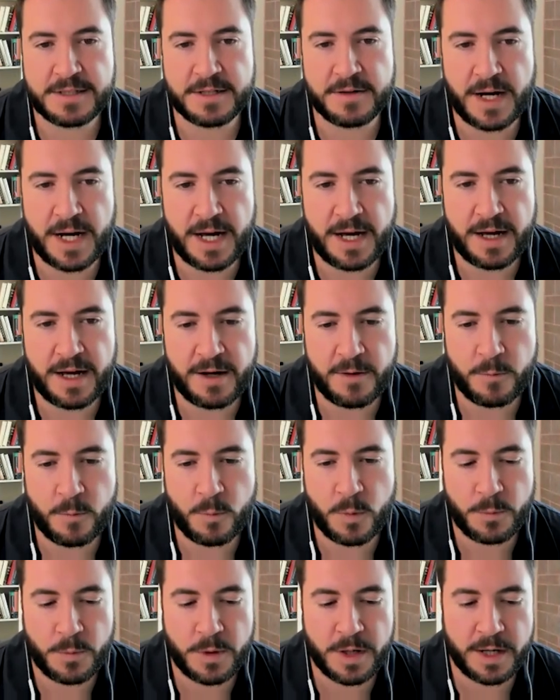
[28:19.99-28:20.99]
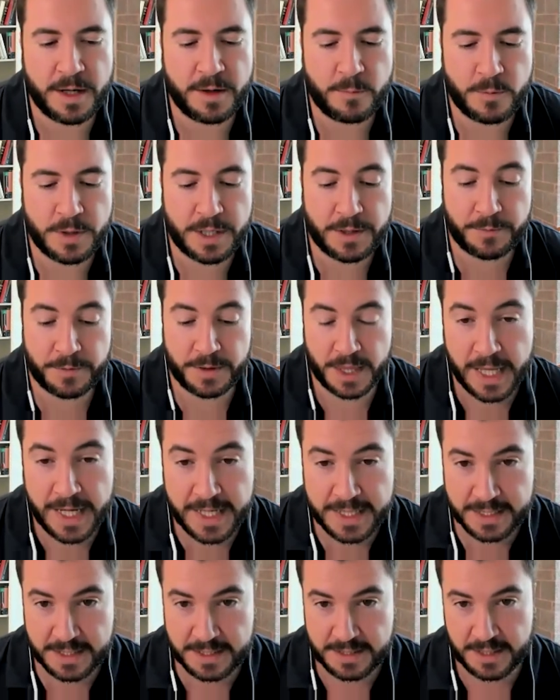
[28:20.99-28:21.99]
So what what I what I would
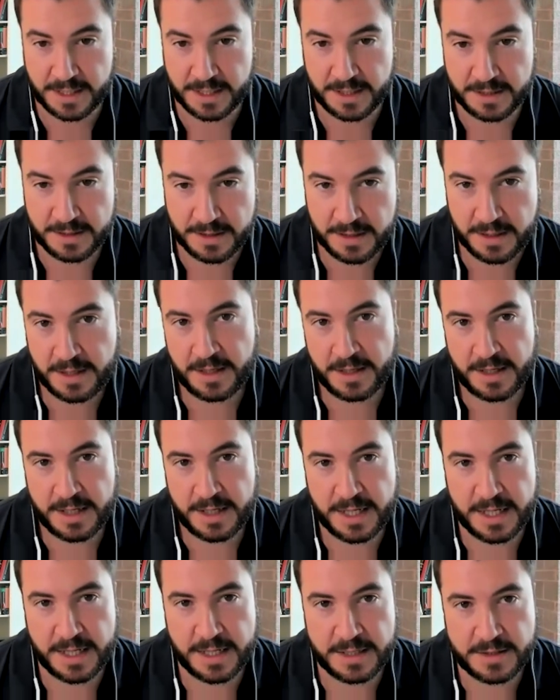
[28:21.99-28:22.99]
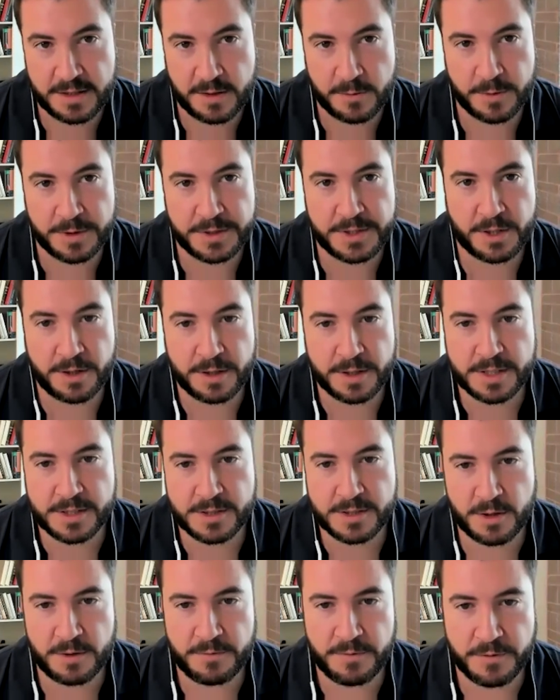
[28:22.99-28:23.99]
like to see is a return
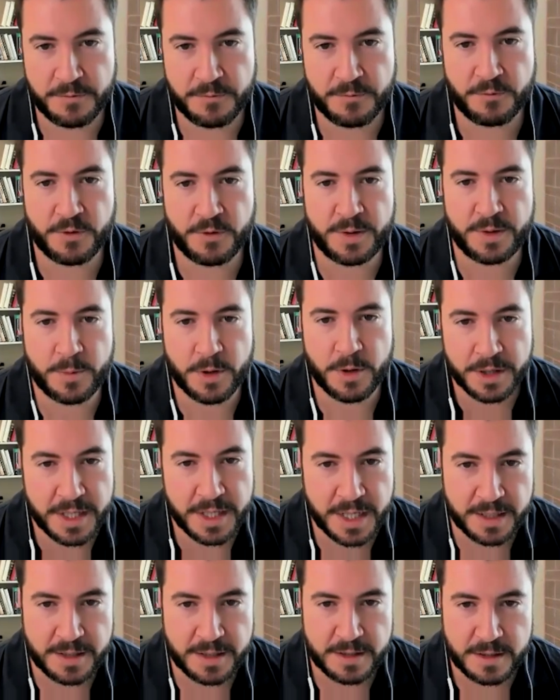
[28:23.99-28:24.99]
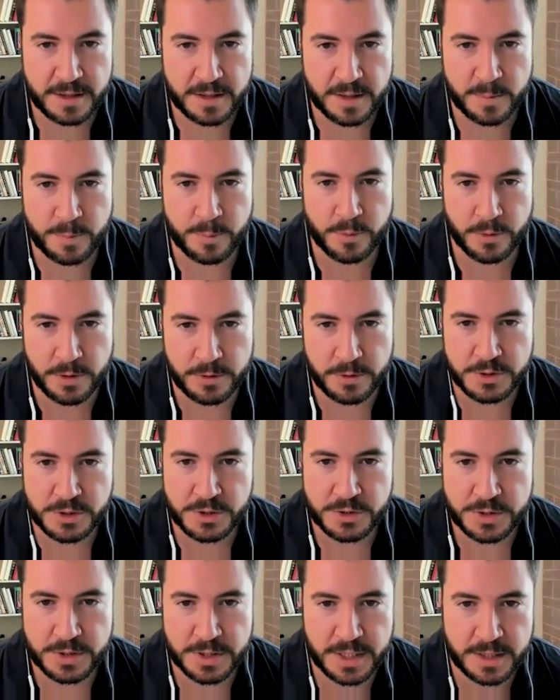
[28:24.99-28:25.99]
to sort of a free market
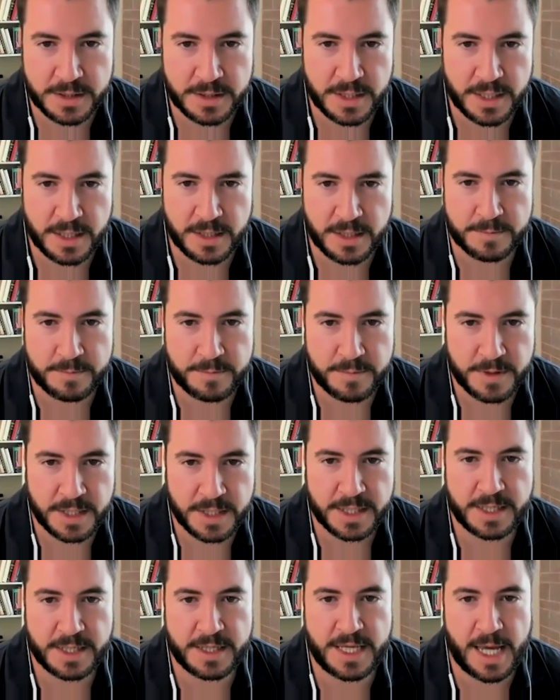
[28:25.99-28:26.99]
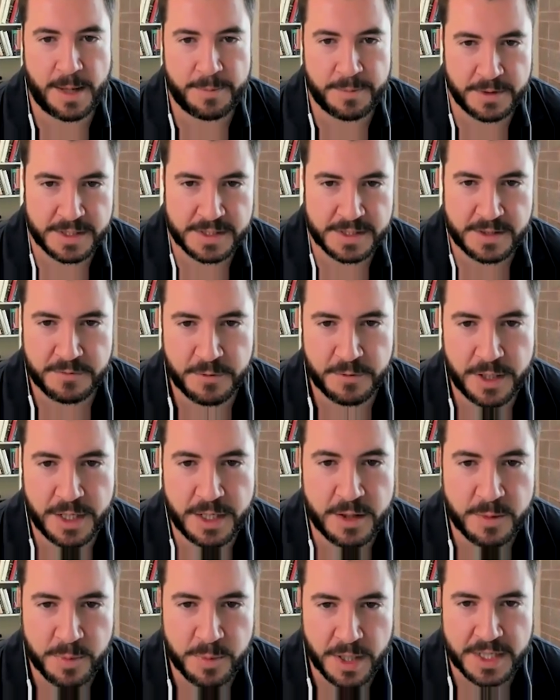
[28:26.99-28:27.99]
approach, uh, a, a, capitalist, a
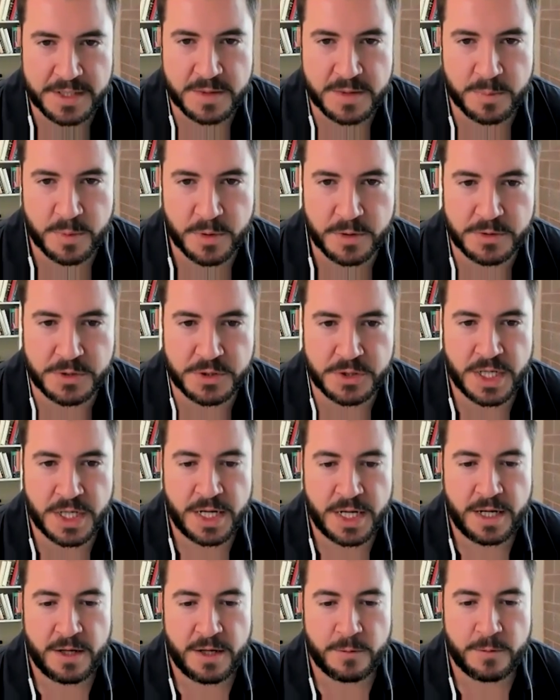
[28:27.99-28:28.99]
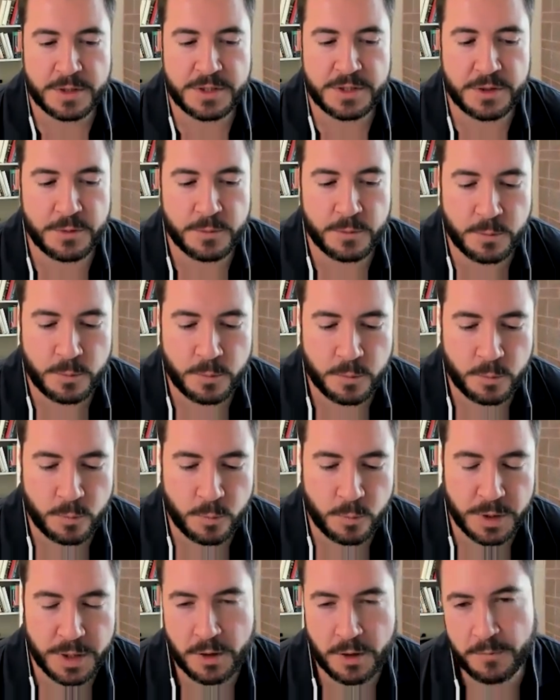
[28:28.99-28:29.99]
free enterprise approach, which you
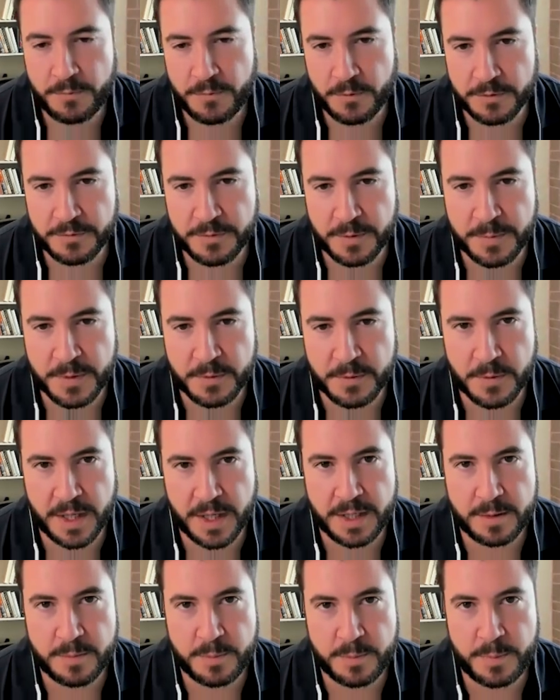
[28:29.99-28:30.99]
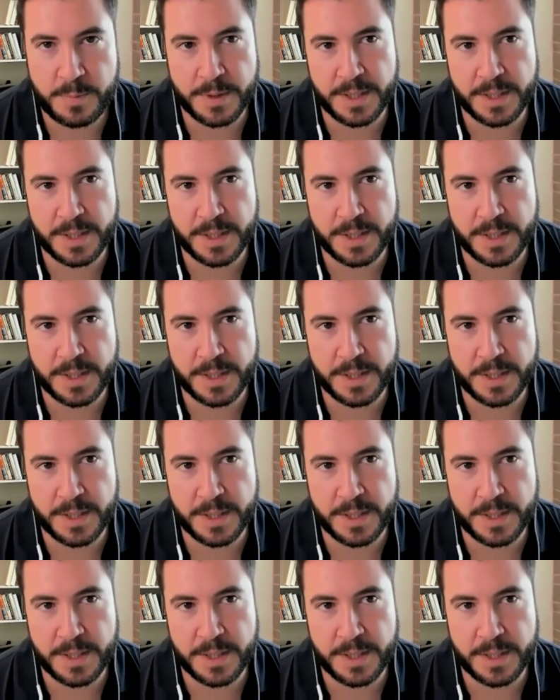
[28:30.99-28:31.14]
would hope for from the right.